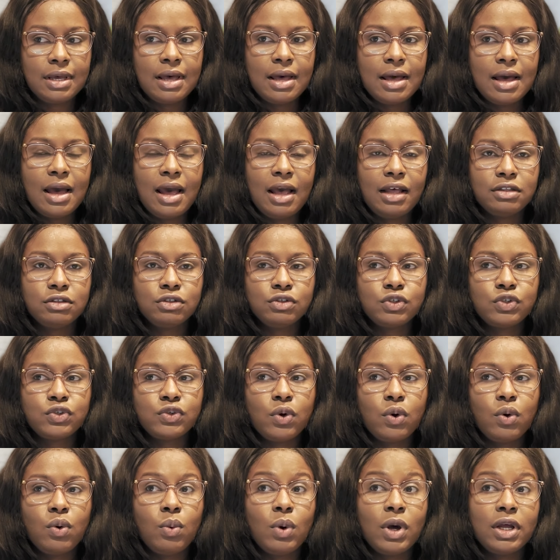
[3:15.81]
And so
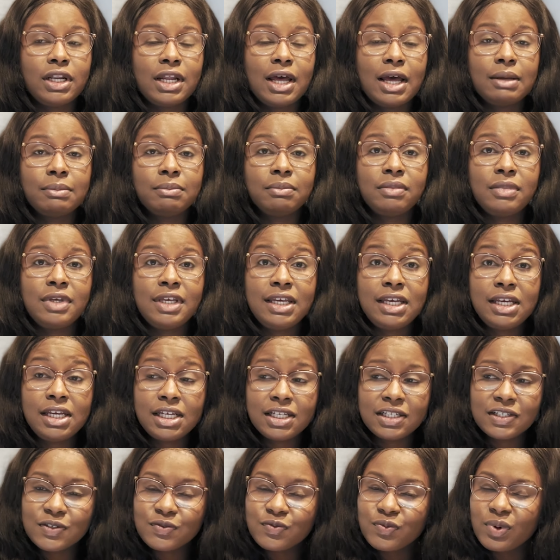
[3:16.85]
what that
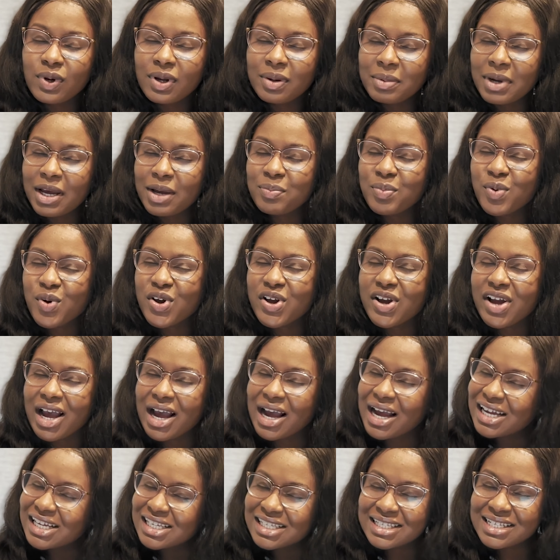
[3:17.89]
means for my
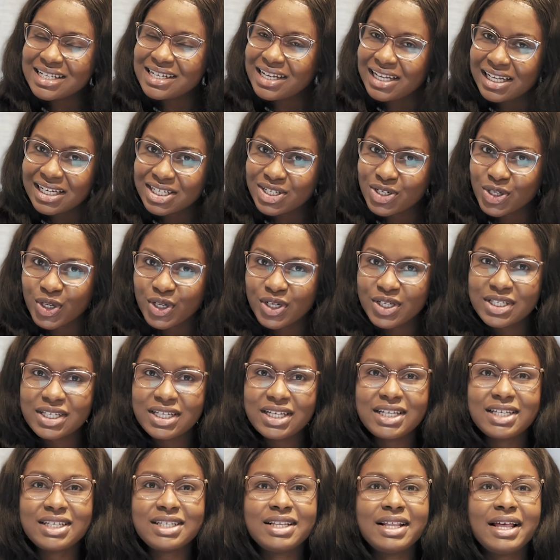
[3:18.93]
procrastinators
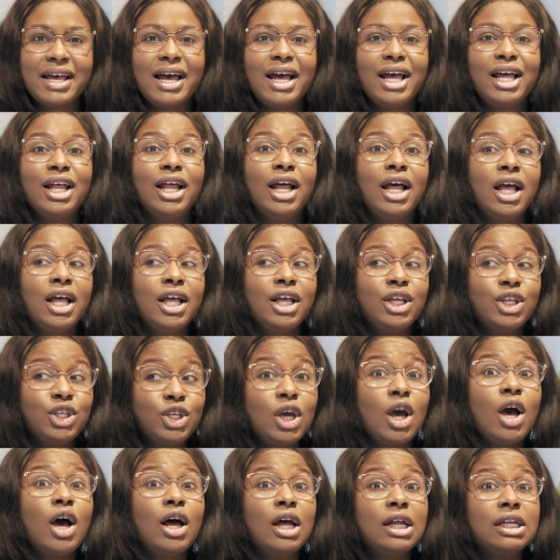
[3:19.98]
is that
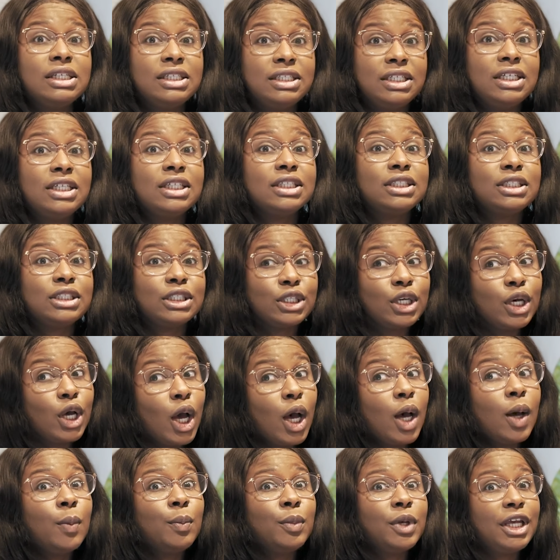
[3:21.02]
y'all need to
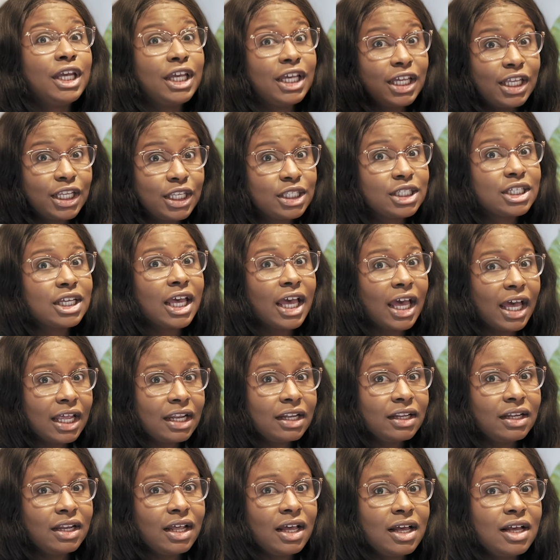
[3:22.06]
come into
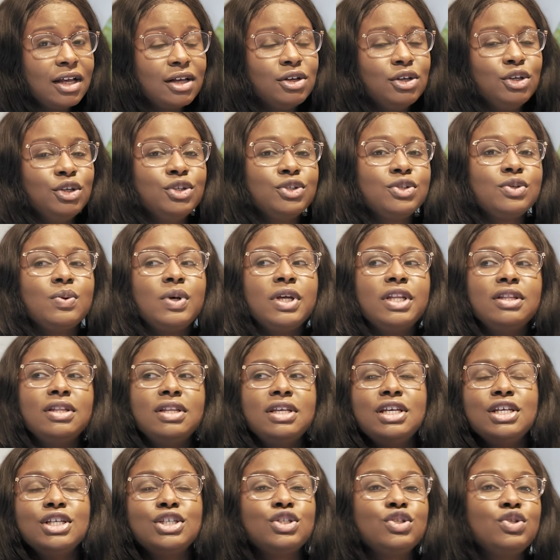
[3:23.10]
Canada. So when
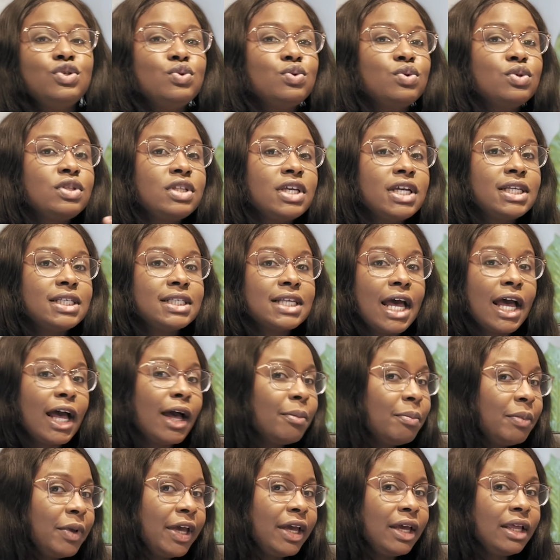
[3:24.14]
these new things
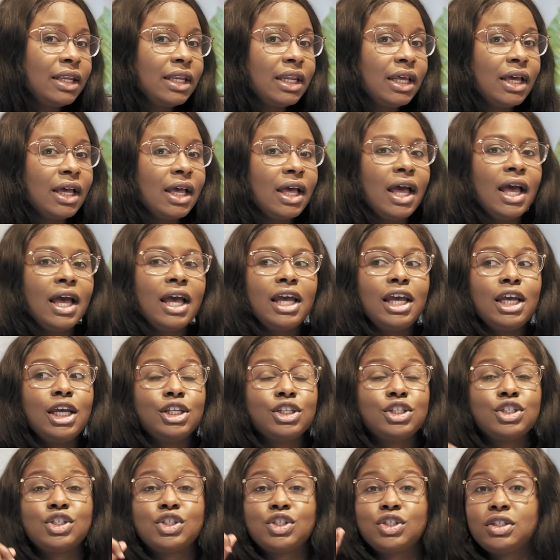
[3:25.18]
happen,
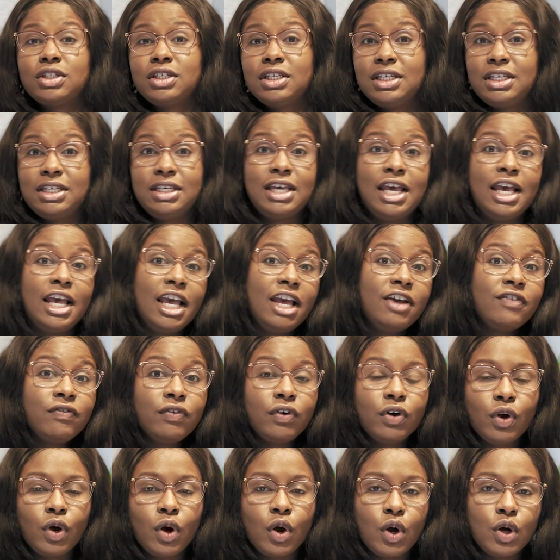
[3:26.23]
it's yay
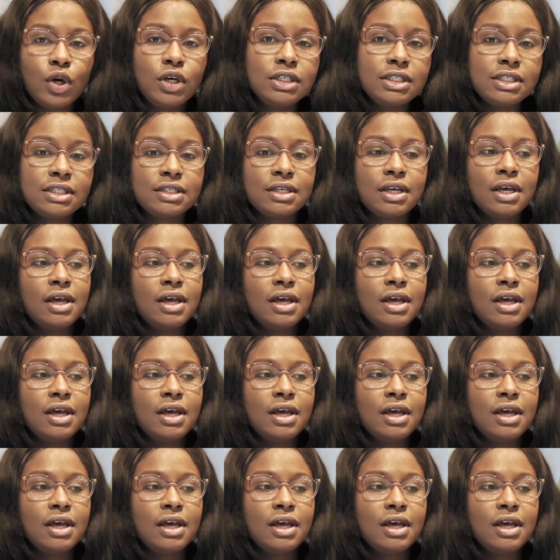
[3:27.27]
for us.